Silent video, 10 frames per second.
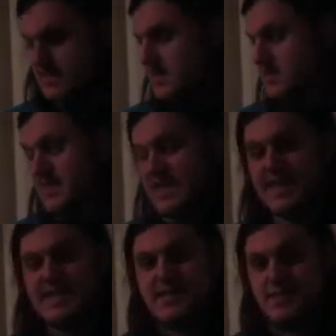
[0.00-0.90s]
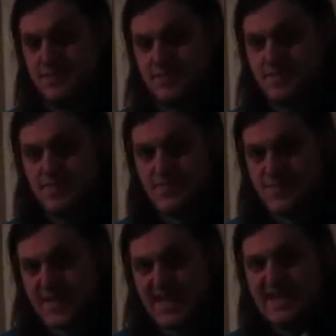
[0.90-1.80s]
is adhesive from
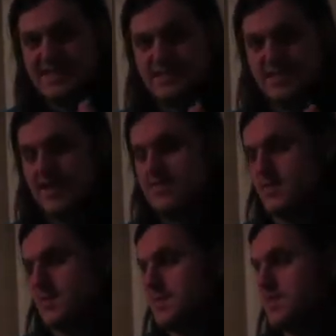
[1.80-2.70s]
the cat saliva,